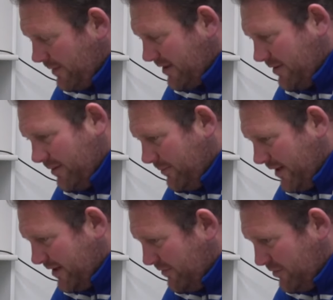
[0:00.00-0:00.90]

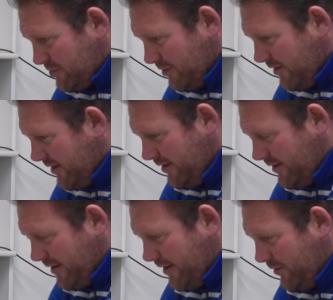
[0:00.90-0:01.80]
Magnificent.
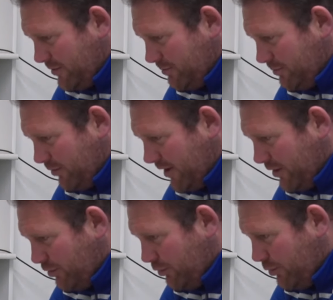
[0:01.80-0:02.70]
They're a
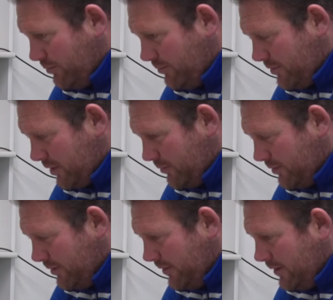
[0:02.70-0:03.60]
brilliant group. You know,
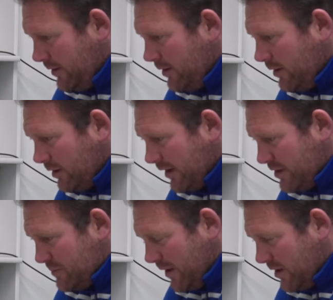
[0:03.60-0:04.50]

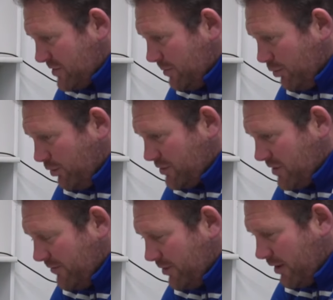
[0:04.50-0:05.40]
Lee's passing brought
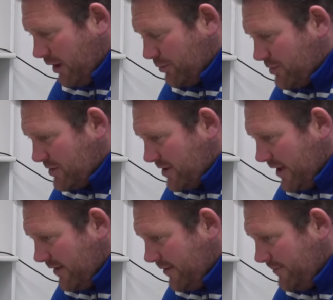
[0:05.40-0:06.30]
us even closer
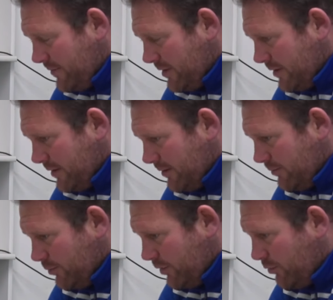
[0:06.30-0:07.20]
together.
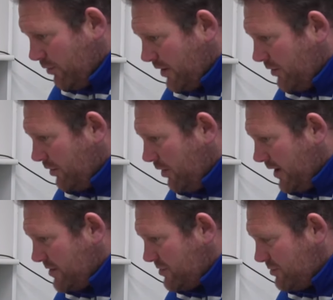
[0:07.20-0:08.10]
We all
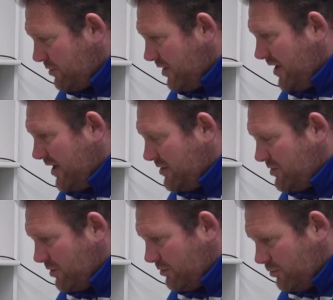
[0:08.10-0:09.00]
recognise the need
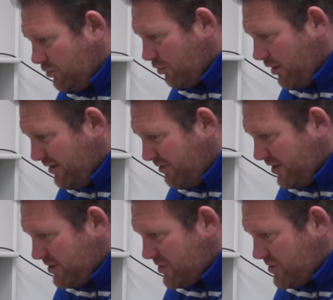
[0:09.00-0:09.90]
to try and
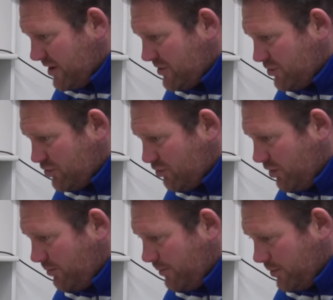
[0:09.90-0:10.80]
finish the season
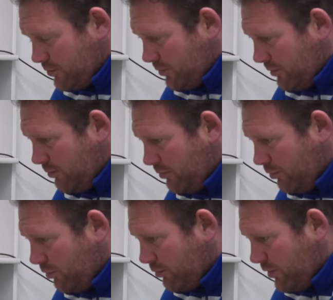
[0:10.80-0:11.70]
strong, because we're
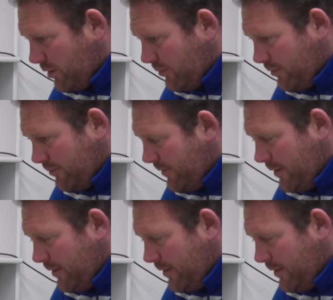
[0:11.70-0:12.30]
all, you know,